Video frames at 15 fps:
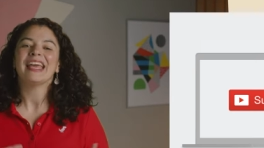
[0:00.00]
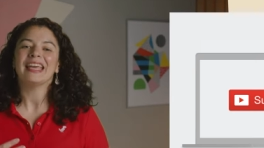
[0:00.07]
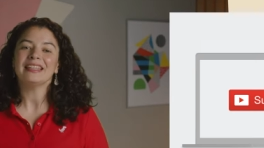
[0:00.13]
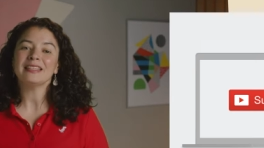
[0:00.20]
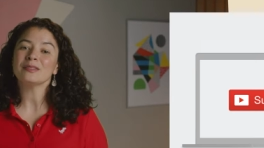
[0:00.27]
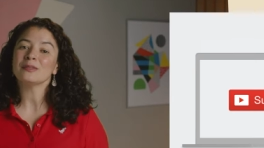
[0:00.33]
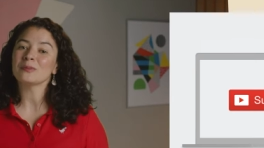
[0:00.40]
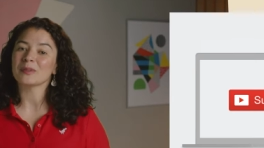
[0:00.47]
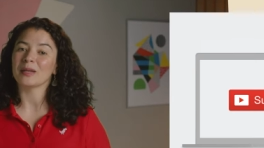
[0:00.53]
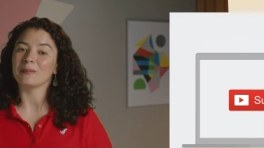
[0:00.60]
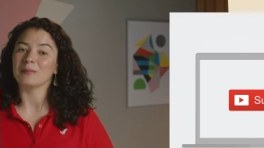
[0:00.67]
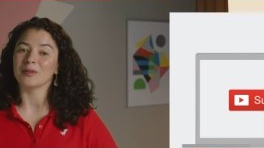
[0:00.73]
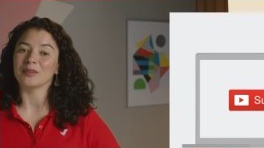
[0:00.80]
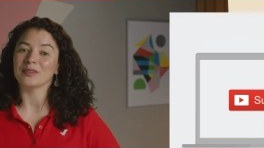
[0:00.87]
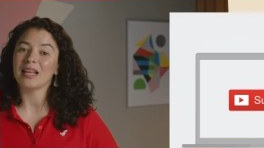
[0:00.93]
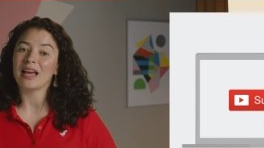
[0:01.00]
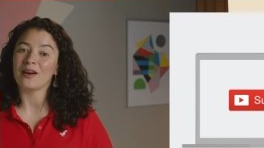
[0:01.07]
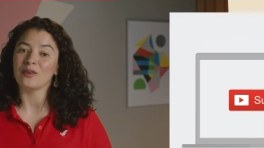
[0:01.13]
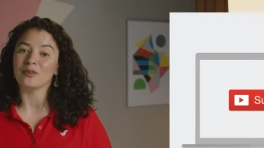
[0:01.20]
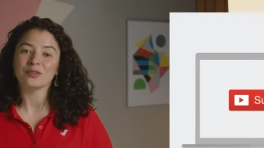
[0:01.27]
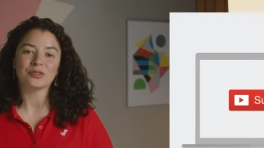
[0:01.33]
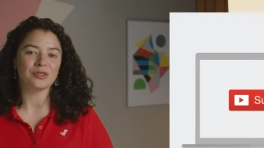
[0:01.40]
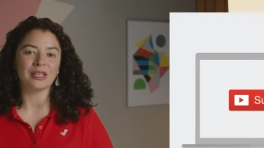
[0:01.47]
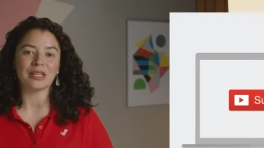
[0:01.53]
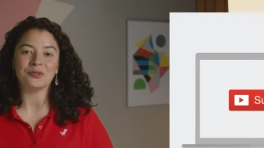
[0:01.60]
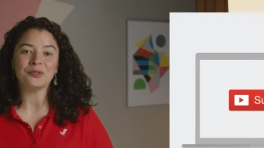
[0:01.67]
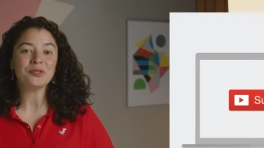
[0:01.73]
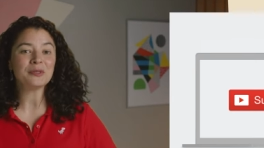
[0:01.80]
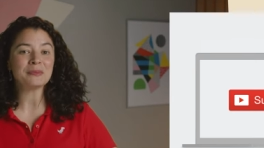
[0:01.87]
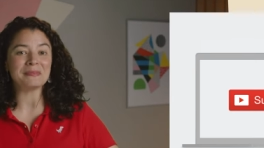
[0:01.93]
Hit the subscribe button now so that
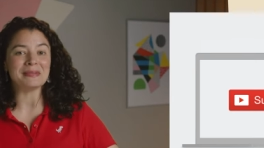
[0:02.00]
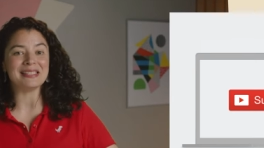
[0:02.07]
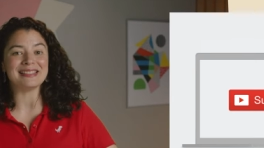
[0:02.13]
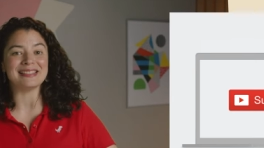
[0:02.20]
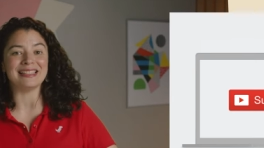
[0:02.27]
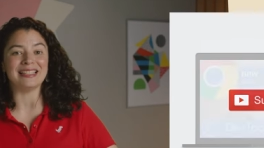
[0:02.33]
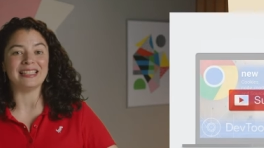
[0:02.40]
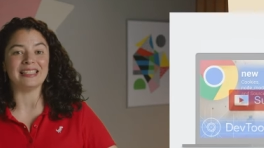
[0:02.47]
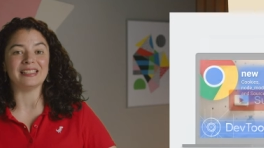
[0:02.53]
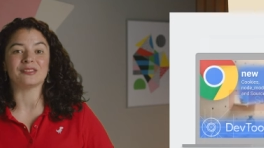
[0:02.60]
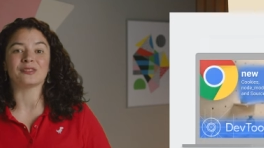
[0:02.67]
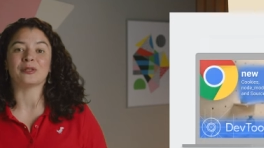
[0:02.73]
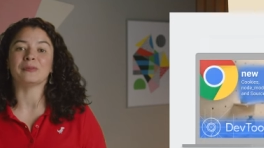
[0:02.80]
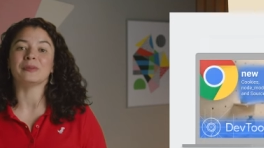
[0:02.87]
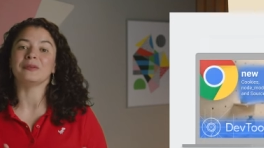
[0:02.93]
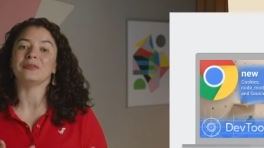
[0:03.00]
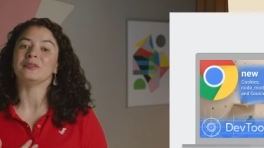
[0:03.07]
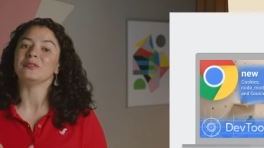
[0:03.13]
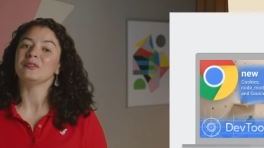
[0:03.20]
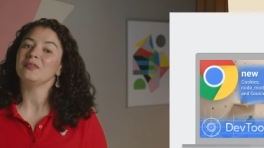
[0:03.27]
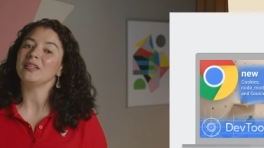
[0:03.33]
you don't miss the latest Chrome DevTools